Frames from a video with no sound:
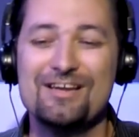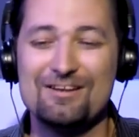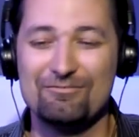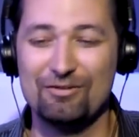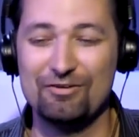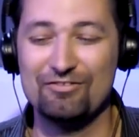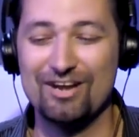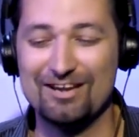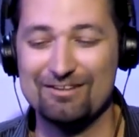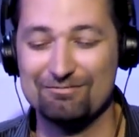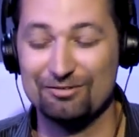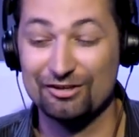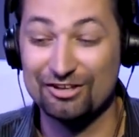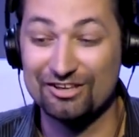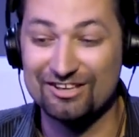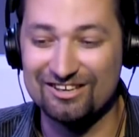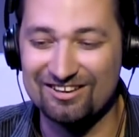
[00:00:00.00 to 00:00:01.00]
we've gotten
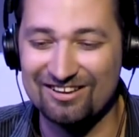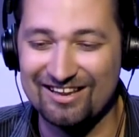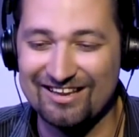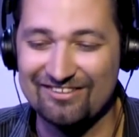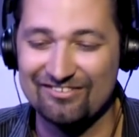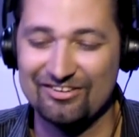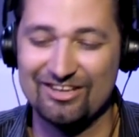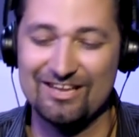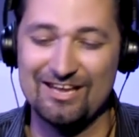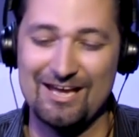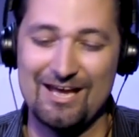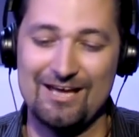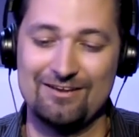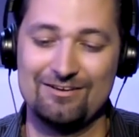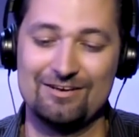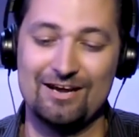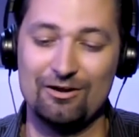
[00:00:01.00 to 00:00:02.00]
really good lately
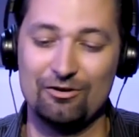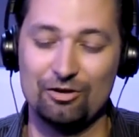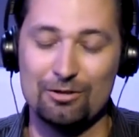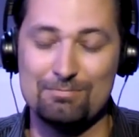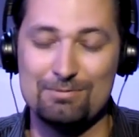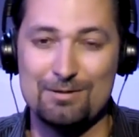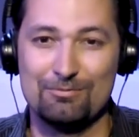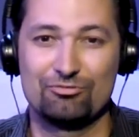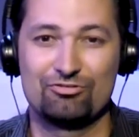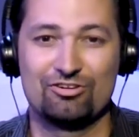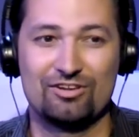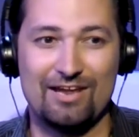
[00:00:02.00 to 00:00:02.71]
at not only publishing